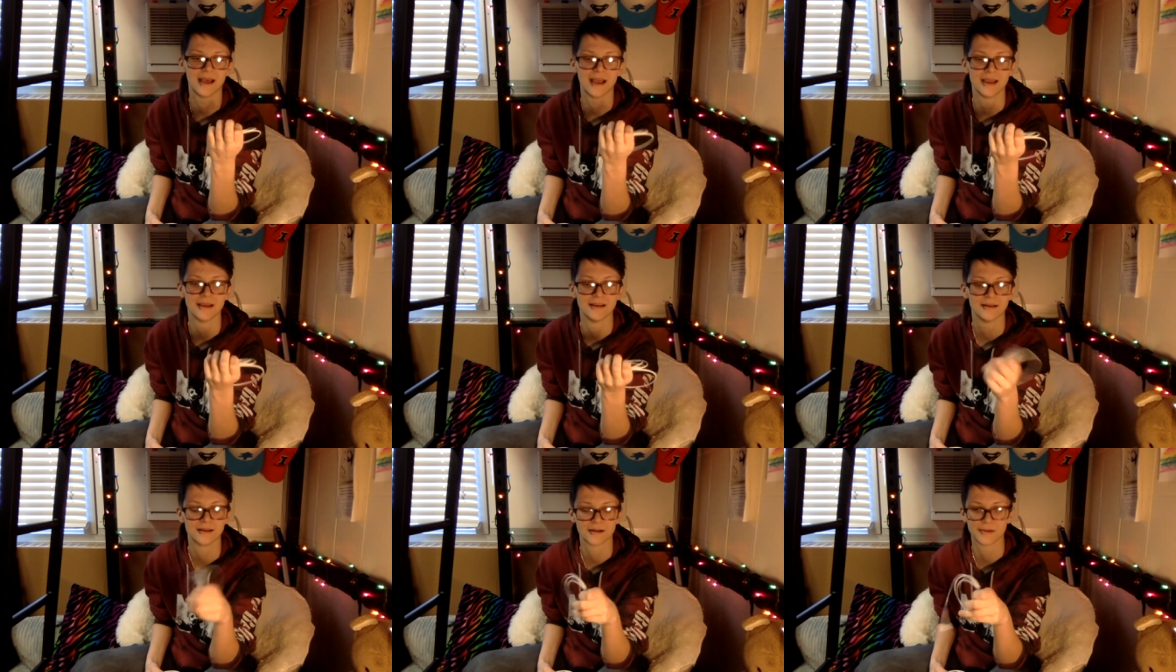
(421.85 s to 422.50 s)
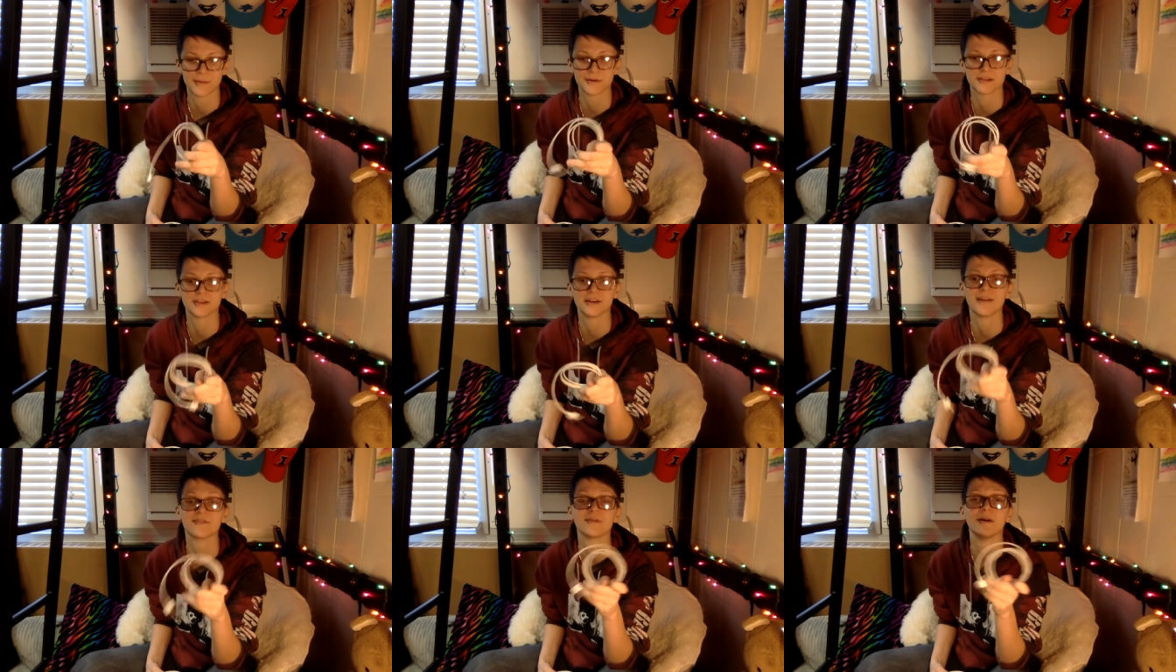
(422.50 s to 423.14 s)
I remembered to
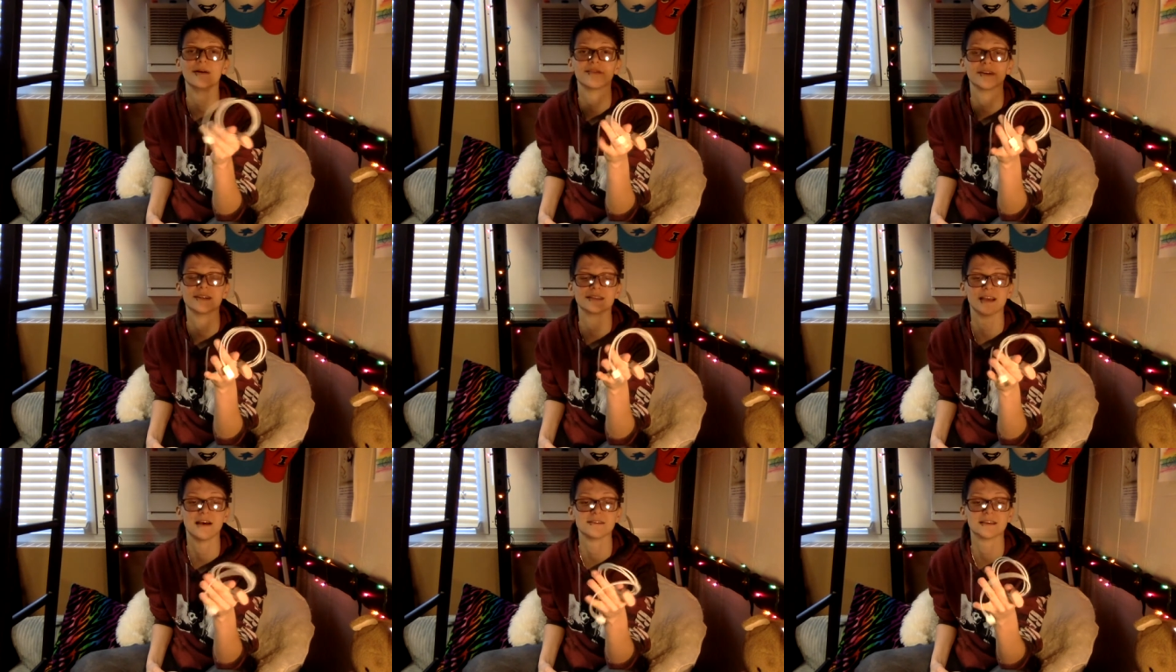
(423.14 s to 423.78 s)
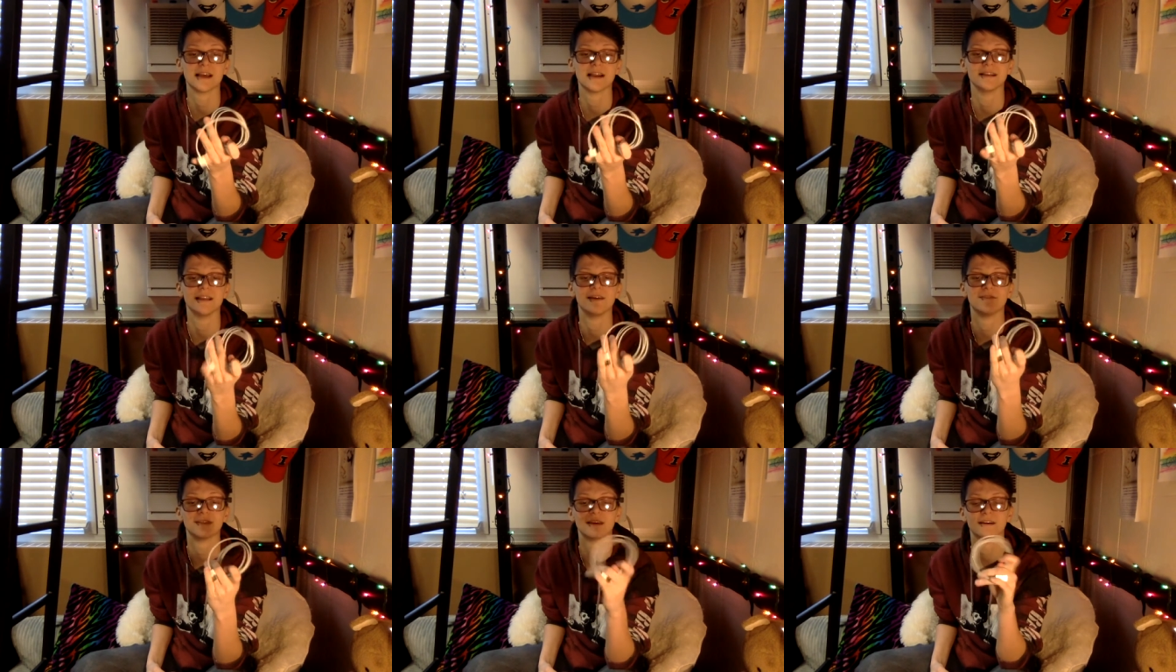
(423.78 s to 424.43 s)
grab from my friend's house that I
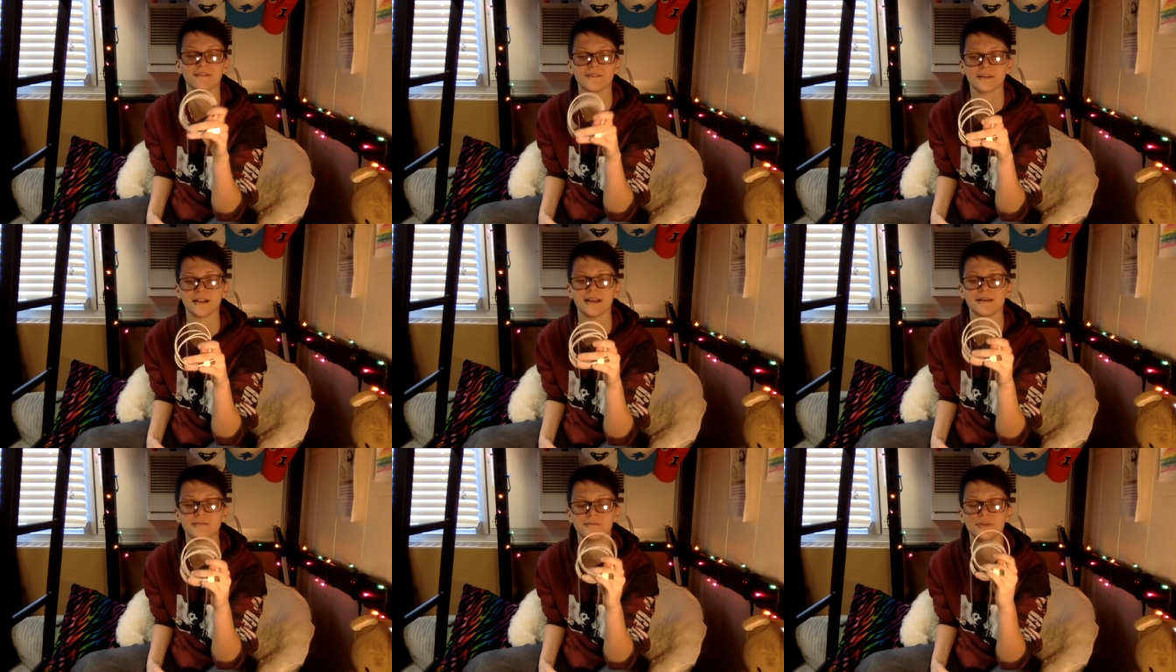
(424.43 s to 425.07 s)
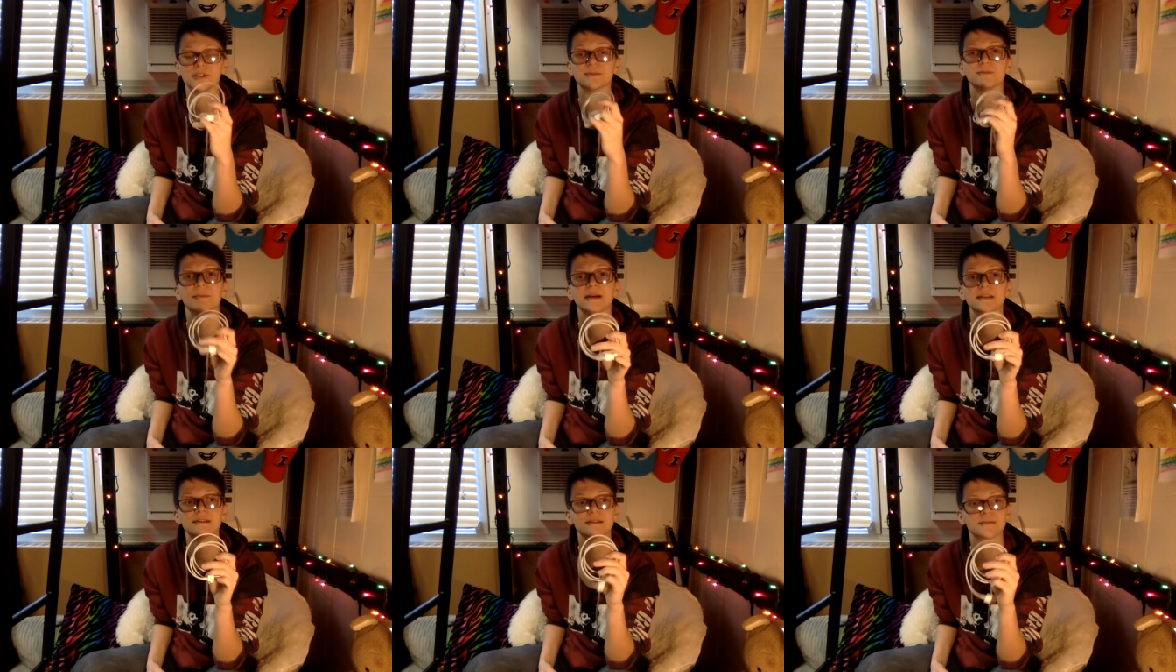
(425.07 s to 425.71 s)
left there for like multiple
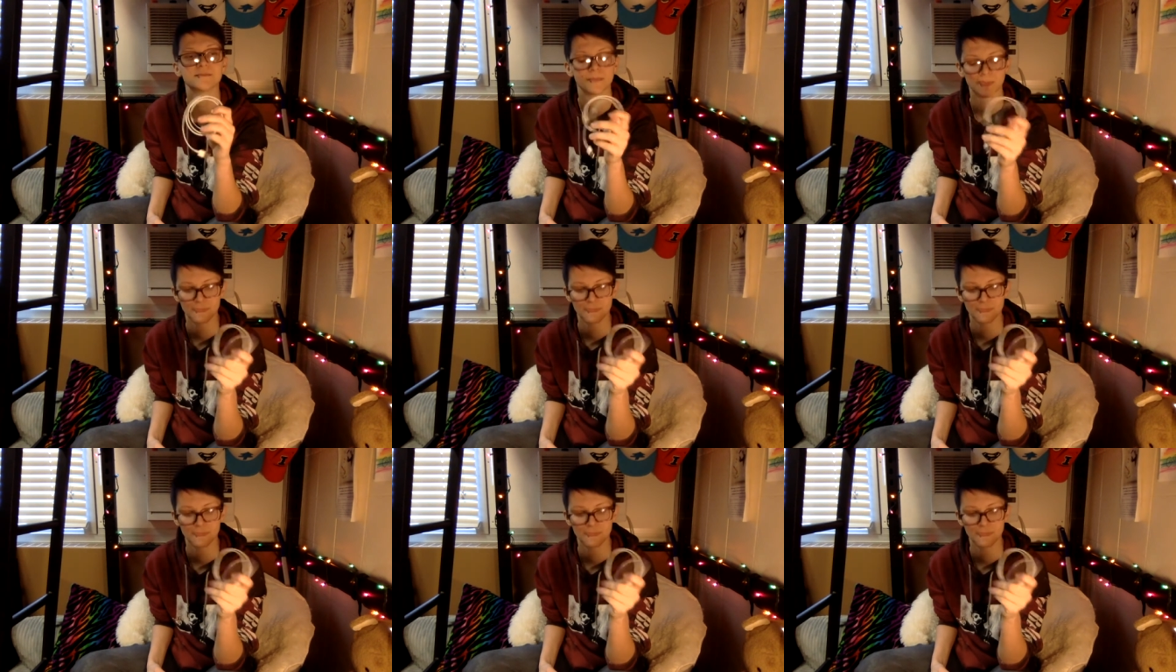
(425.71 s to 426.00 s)
months.